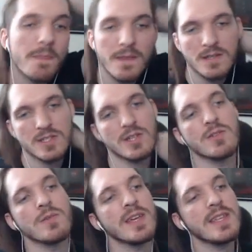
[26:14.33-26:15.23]
So
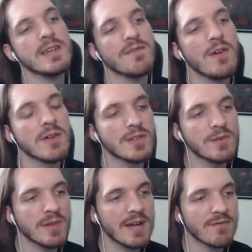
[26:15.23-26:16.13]
the way that falling through
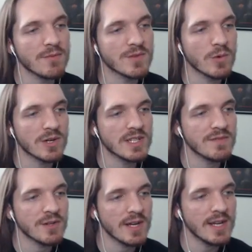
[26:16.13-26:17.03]
platforms works,
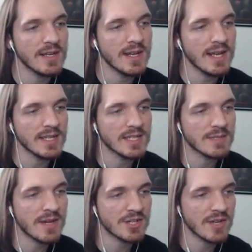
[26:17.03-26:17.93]
if you're in a
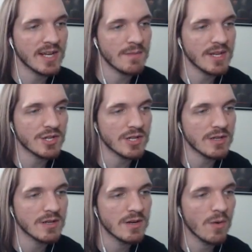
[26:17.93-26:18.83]
special
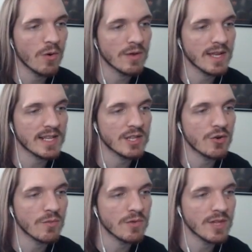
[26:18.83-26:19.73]
animation or like the
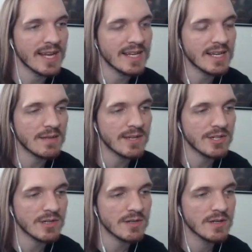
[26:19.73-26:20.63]
normal land
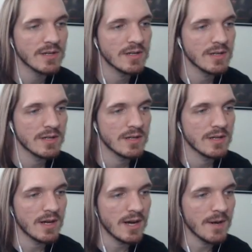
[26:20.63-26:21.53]
animation,
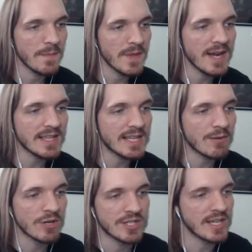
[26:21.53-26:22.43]
anything
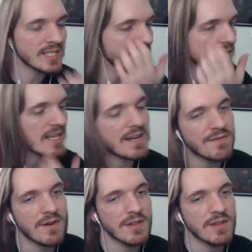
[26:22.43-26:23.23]
where dust is kind of falling